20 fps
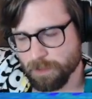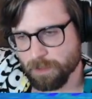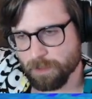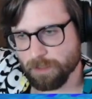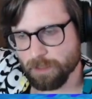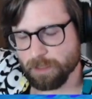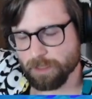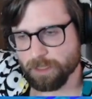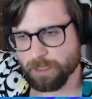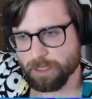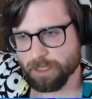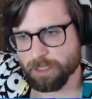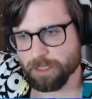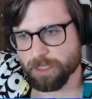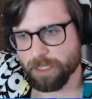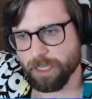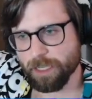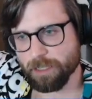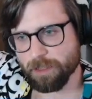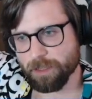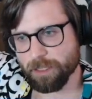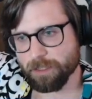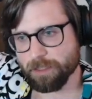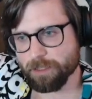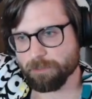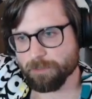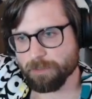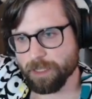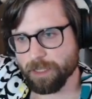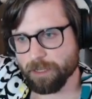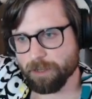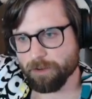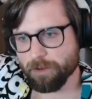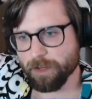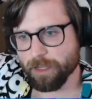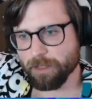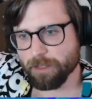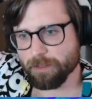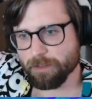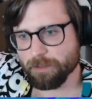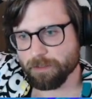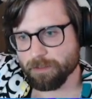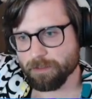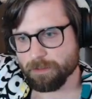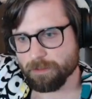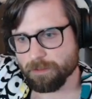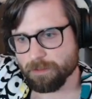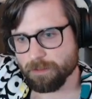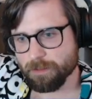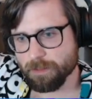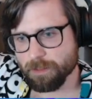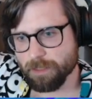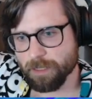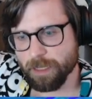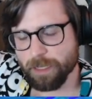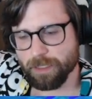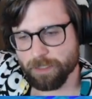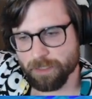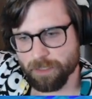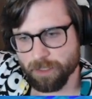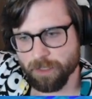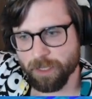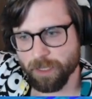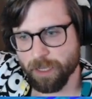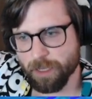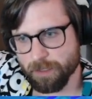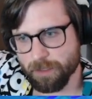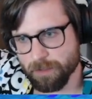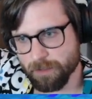Because I just can't let them decorate. Nice, okay.